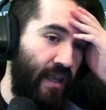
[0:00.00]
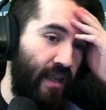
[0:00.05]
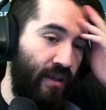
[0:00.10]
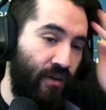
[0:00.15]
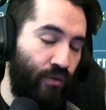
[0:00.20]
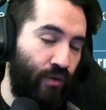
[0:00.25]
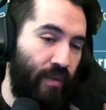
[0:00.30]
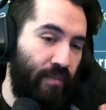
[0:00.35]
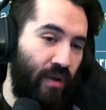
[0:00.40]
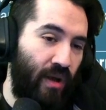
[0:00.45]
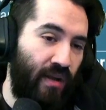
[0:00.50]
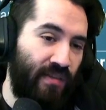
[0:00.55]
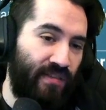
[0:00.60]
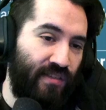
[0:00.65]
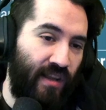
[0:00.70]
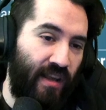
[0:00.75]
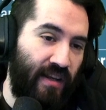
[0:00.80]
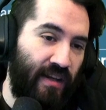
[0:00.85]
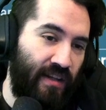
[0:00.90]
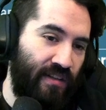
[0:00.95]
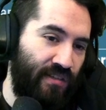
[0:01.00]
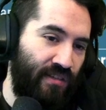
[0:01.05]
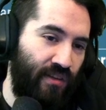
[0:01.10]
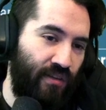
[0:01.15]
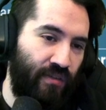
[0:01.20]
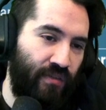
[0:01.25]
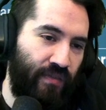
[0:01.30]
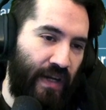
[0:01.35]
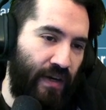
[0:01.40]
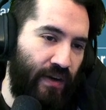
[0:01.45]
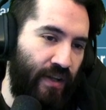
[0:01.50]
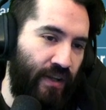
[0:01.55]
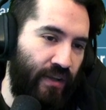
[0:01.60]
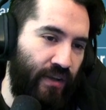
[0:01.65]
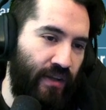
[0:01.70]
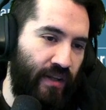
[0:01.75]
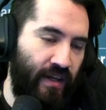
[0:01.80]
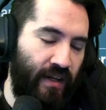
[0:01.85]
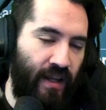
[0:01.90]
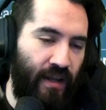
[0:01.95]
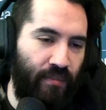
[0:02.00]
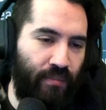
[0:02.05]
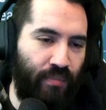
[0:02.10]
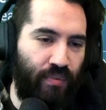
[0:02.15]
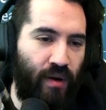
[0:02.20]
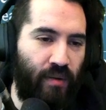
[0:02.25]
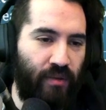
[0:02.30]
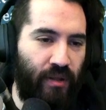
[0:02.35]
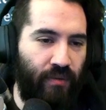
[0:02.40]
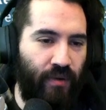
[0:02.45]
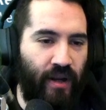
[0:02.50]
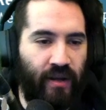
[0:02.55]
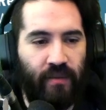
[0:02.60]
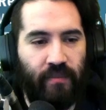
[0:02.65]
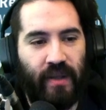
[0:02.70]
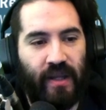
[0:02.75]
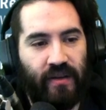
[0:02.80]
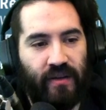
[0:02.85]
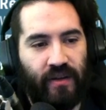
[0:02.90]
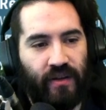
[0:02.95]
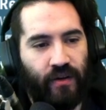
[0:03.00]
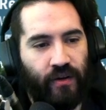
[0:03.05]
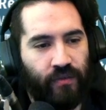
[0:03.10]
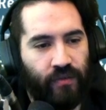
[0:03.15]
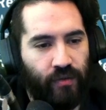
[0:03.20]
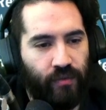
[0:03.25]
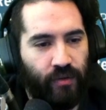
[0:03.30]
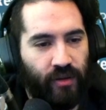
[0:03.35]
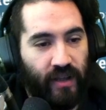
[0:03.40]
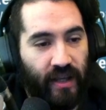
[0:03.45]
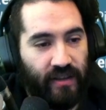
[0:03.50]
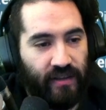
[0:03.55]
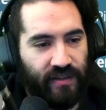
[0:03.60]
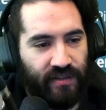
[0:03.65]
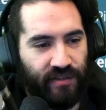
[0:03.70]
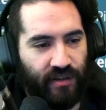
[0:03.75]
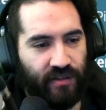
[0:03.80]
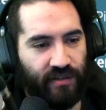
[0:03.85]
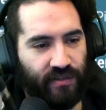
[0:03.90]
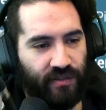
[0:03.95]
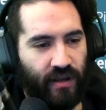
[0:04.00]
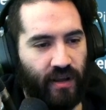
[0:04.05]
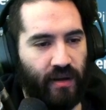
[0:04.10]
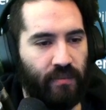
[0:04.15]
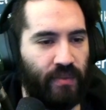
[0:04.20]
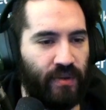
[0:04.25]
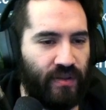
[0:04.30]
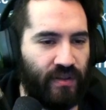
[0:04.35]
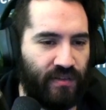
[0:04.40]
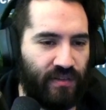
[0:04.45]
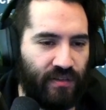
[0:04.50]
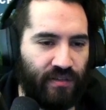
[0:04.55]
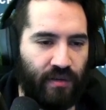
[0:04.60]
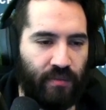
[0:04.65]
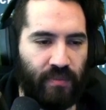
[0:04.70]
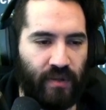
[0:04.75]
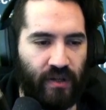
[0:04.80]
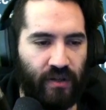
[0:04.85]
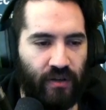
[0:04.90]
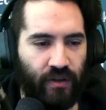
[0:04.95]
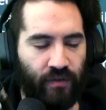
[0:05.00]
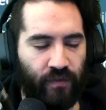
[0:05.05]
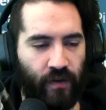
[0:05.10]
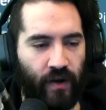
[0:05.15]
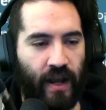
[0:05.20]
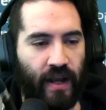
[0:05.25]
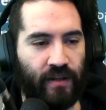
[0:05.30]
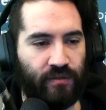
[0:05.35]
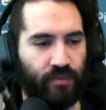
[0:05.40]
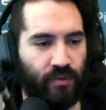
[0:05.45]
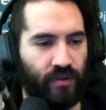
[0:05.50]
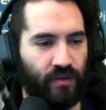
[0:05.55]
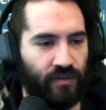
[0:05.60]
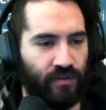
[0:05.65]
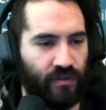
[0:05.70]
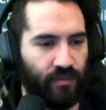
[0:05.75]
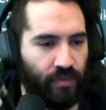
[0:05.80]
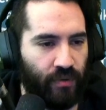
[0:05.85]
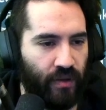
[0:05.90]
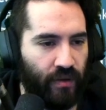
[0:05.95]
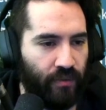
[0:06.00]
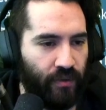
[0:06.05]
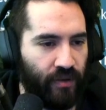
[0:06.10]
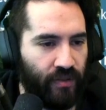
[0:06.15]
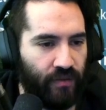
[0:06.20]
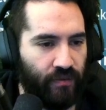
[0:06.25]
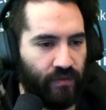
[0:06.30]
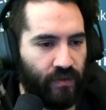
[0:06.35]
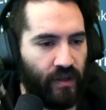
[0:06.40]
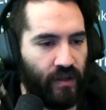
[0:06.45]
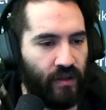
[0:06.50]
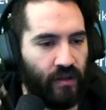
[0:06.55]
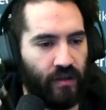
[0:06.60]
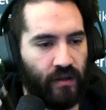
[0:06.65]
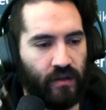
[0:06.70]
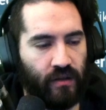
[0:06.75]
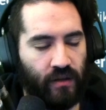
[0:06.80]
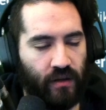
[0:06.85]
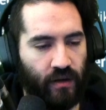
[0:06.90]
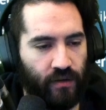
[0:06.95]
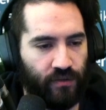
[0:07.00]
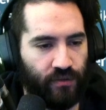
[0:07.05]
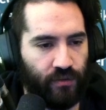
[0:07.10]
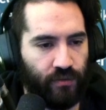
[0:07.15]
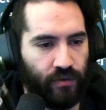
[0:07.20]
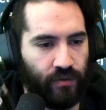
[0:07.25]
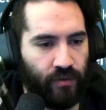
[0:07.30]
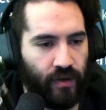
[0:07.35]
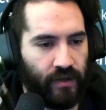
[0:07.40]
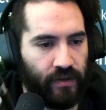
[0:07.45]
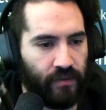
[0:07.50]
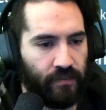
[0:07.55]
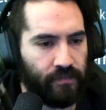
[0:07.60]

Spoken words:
Grim Onslaught is still very good, and I'd probably recommend it over Relentless Onslaught, but this is something new for axe players to play with if they are so inclined.